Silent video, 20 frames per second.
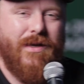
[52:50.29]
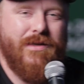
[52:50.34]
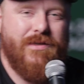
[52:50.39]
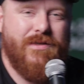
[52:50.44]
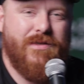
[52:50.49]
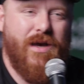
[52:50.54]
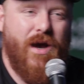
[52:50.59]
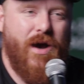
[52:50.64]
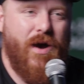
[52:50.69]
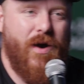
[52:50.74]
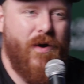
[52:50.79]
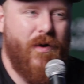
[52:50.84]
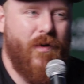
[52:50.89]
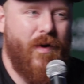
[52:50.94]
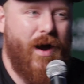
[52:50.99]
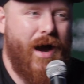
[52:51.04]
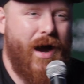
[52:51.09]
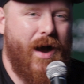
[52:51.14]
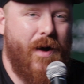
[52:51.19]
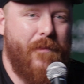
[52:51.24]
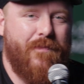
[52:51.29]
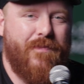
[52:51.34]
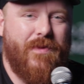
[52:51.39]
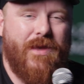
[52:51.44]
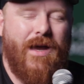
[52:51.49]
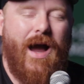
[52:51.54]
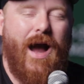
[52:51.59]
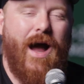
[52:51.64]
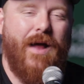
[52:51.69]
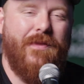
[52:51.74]
So
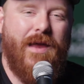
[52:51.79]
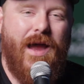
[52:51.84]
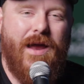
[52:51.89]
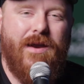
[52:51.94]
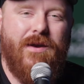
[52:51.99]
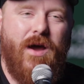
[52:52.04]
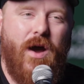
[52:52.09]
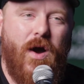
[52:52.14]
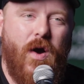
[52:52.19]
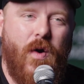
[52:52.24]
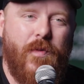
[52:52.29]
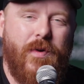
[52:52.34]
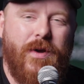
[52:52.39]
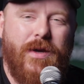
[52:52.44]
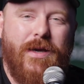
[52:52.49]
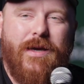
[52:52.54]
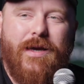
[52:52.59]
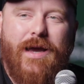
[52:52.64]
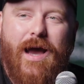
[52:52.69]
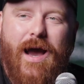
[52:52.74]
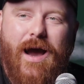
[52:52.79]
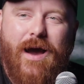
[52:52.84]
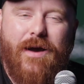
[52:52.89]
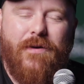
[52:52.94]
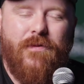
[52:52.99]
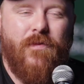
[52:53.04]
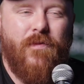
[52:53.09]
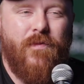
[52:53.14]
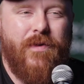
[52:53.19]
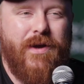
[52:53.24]
on that note,
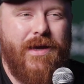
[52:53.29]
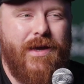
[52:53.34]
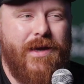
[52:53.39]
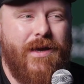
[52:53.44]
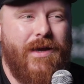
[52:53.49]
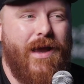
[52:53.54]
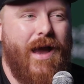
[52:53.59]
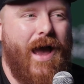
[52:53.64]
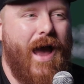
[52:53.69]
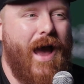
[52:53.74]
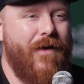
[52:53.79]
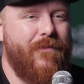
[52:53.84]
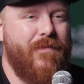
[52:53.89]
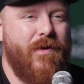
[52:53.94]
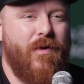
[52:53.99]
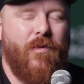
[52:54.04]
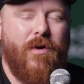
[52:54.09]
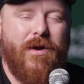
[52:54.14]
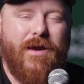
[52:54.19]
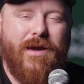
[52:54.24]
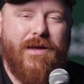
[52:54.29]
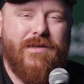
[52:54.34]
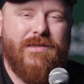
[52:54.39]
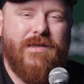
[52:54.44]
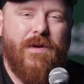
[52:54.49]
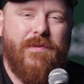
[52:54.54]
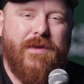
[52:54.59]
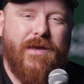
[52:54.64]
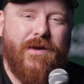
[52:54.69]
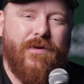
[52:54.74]
we have been working on
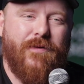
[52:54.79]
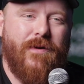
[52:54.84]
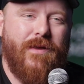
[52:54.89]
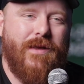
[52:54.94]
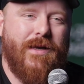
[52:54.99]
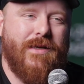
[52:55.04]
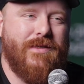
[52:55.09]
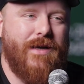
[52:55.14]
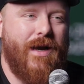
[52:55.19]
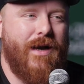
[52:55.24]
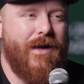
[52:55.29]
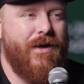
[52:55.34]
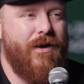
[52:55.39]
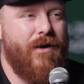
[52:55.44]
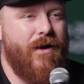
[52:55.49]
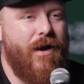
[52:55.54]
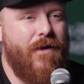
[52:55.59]
something really exciting here